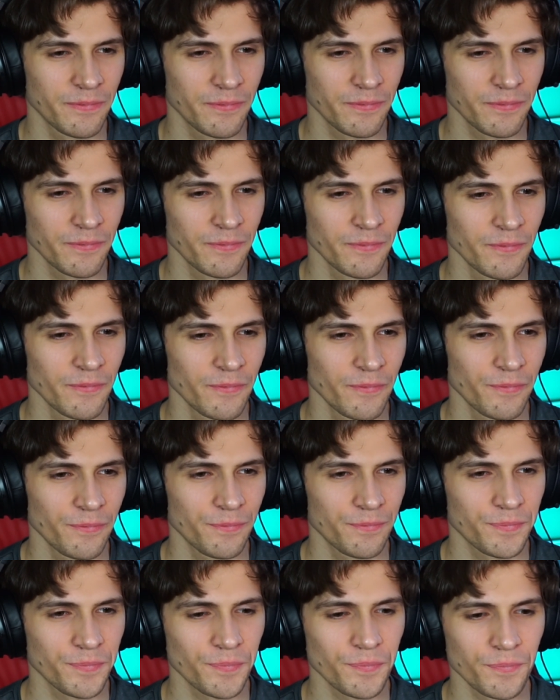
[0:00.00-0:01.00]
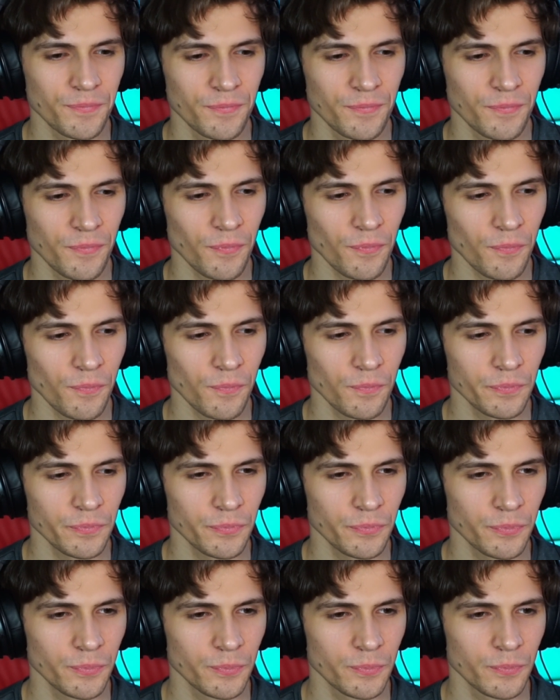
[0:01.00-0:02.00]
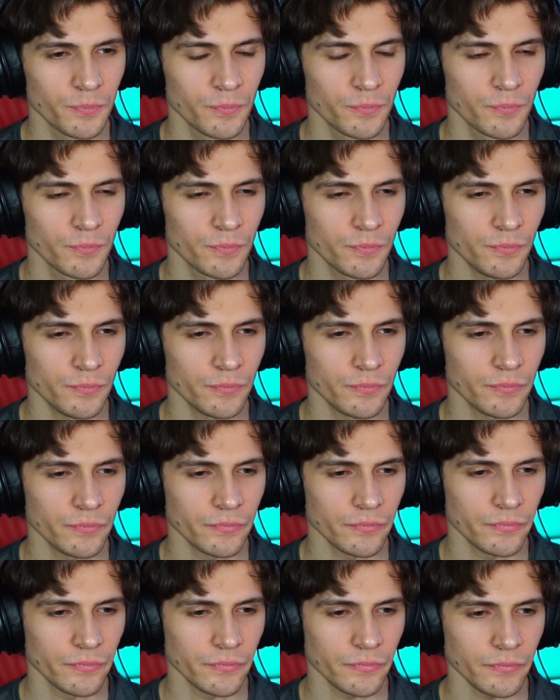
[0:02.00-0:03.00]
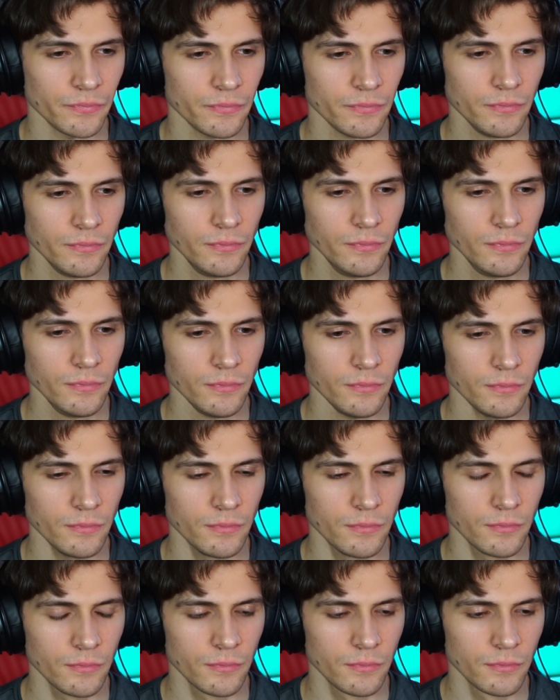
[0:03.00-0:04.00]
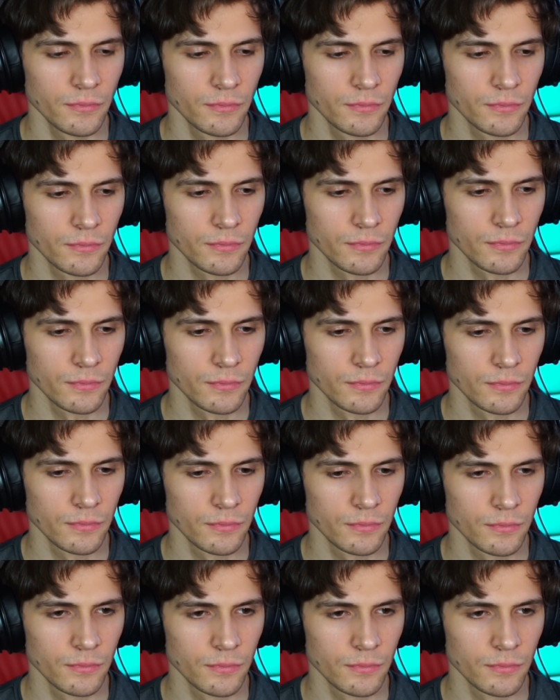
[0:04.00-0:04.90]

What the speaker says: No words are spoken by the person on screen.